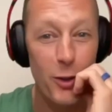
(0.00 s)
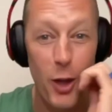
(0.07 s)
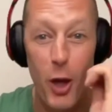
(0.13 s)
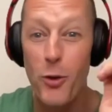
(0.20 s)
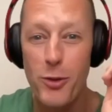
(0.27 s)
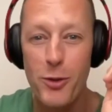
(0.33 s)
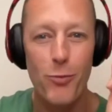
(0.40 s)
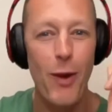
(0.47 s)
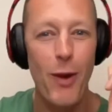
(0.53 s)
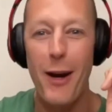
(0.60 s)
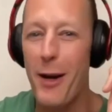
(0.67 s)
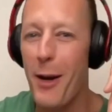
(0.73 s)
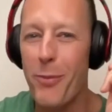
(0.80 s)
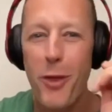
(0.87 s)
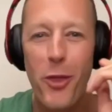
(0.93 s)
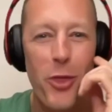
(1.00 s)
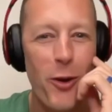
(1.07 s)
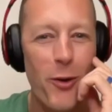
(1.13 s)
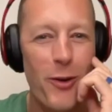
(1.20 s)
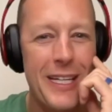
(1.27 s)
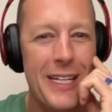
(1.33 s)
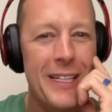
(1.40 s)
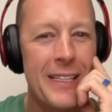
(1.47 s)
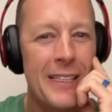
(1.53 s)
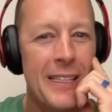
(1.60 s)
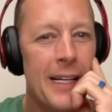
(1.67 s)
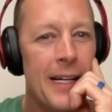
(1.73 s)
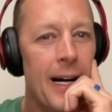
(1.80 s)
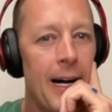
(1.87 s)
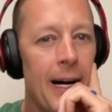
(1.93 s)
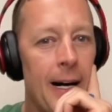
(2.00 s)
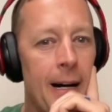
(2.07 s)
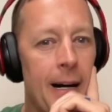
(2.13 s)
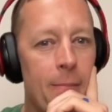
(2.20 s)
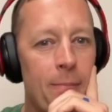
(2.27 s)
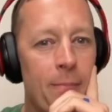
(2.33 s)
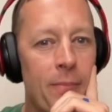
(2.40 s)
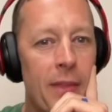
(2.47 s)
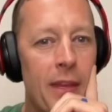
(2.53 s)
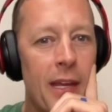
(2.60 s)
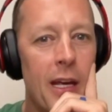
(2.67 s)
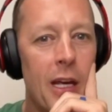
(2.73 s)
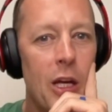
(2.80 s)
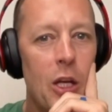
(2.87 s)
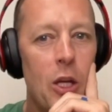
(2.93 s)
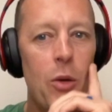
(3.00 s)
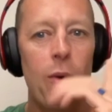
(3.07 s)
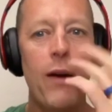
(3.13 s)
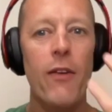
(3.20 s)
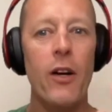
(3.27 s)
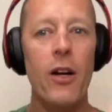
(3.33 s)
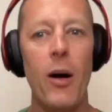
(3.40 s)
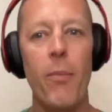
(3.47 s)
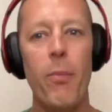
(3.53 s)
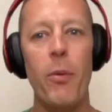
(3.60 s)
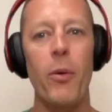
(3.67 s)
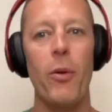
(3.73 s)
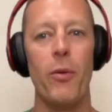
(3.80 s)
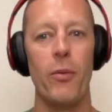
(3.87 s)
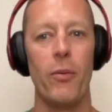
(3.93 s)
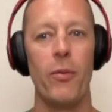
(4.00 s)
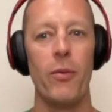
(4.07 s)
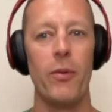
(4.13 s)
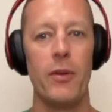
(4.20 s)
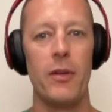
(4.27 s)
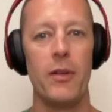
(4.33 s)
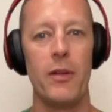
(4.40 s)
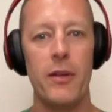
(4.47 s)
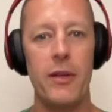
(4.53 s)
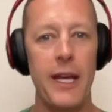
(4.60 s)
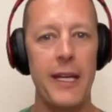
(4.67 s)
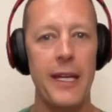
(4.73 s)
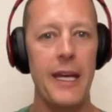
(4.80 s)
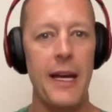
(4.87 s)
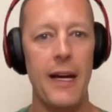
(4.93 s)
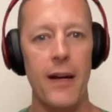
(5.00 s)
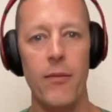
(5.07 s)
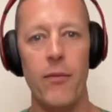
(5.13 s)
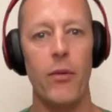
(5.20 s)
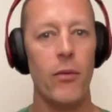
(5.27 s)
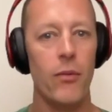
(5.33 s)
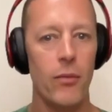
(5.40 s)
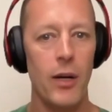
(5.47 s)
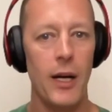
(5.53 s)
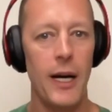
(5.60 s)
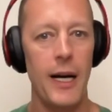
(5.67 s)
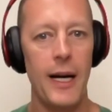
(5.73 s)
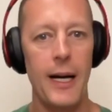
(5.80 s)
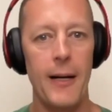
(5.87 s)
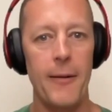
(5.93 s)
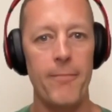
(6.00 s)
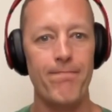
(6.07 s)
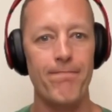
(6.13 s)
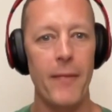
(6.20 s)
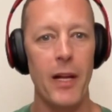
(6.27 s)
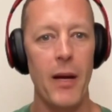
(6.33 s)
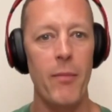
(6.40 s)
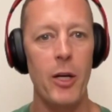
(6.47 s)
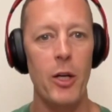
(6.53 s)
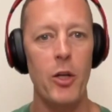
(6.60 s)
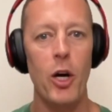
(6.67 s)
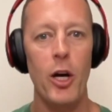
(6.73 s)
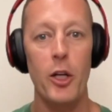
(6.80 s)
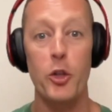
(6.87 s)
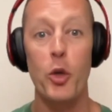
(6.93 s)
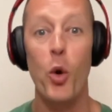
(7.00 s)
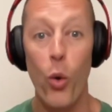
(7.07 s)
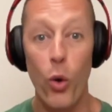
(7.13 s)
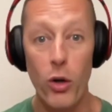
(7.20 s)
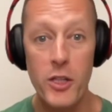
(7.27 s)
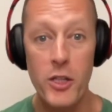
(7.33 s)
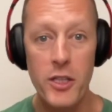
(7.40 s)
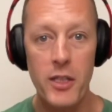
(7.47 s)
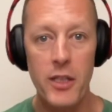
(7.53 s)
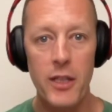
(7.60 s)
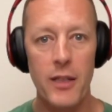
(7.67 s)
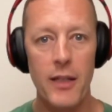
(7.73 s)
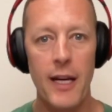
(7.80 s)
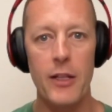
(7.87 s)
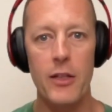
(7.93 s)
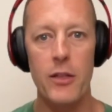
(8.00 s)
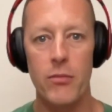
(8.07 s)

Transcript: close, rounding up to 30. Um, you have a couple like um I'm going to call it tours, like